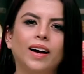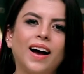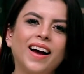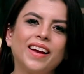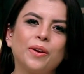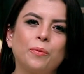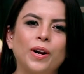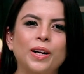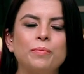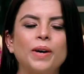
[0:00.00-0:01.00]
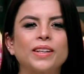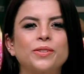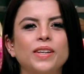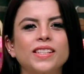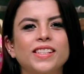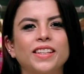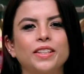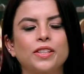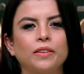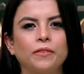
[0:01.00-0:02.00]
Hi, welcome back to our
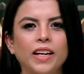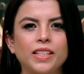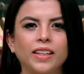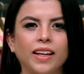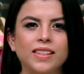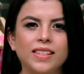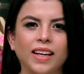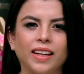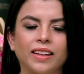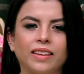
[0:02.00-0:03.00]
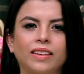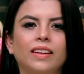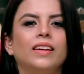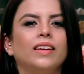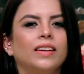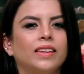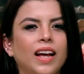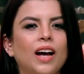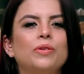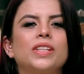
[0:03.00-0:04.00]
series on fashion and styling.
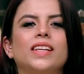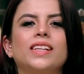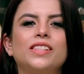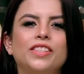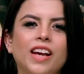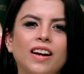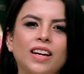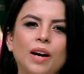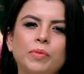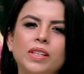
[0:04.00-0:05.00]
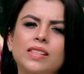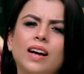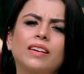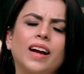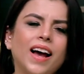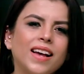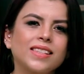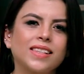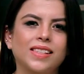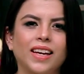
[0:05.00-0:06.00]
Nowadays, young couples are
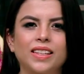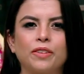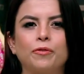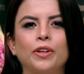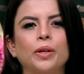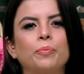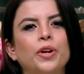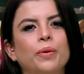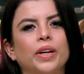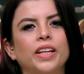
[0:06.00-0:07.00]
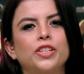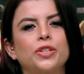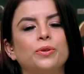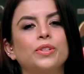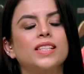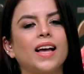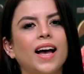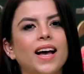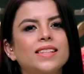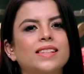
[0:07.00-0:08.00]
as excited for their pre-wedding shoots
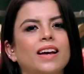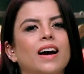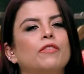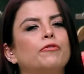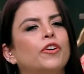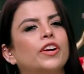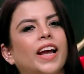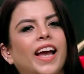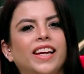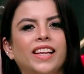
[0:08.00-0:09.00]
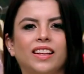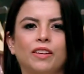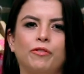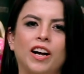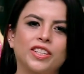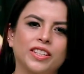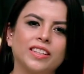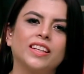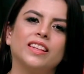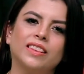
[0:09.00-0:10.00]
as they are for any other
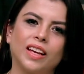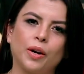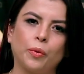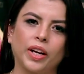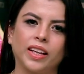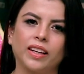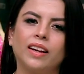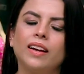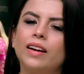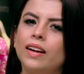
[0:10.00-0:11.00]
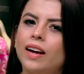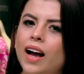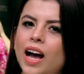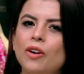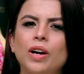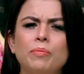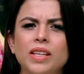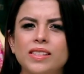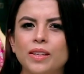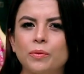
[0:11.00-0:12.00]
function in their wedding. How
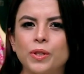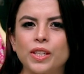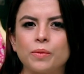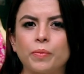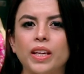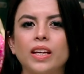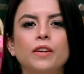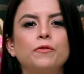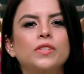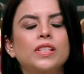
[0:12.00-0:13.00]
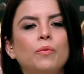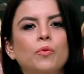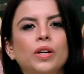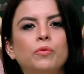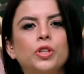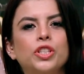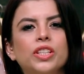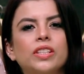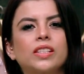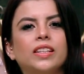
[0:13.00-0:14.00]
amazing would it be if someone would
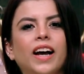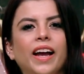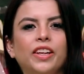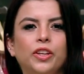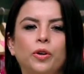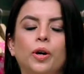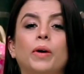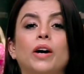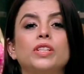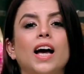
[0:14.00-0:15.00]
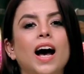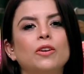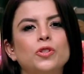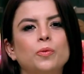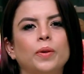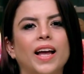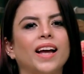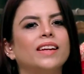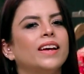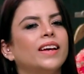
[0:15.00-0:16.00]
just guide you about how to
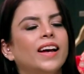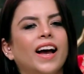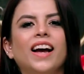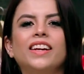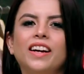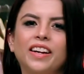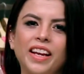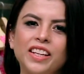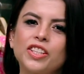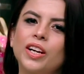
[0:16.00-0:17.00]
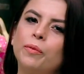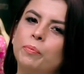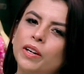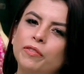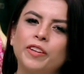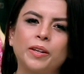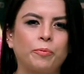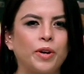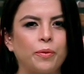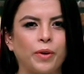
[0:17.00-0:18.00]
plan and arrange a perfect
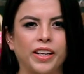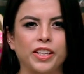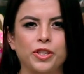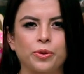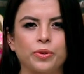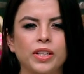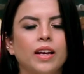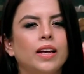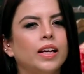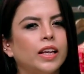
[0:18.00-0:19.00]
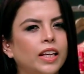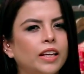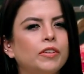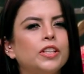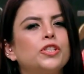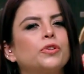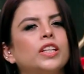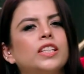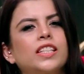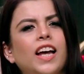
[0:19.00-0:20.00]
pre-wedding shoot, even to
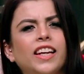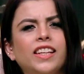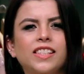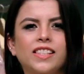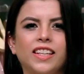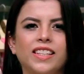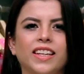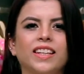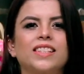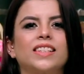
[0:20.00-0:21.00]
the tiniest details